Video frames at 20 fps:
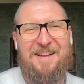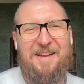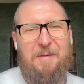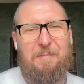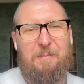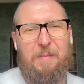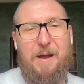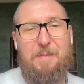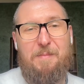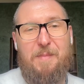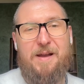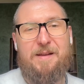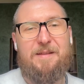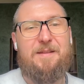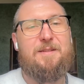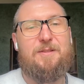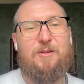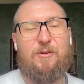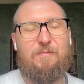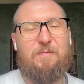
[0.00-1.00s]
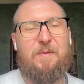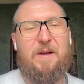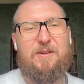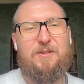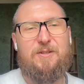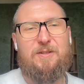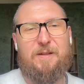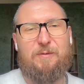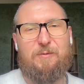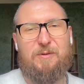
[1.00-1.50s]
My mind is
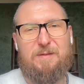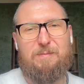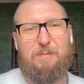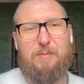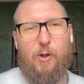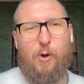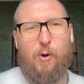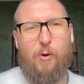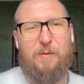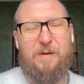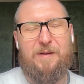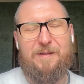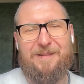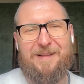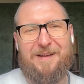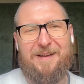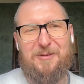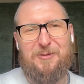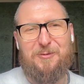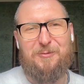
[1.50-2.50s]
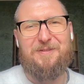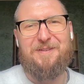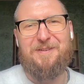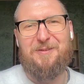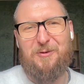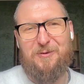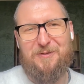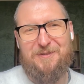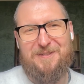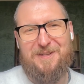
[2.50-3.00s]
actually was blowing like
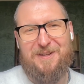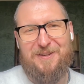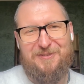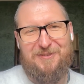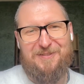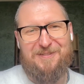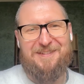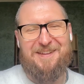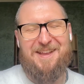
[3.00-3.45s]
during your session.